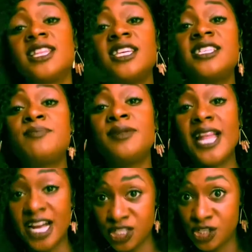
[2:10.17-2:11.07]
This
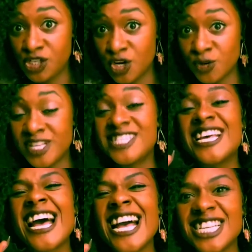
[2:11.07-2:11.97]
black stone is
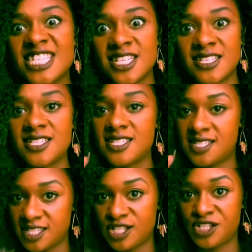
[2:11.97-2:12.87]
excellent to
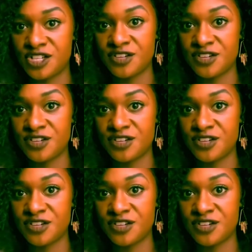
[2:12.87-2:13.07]
assist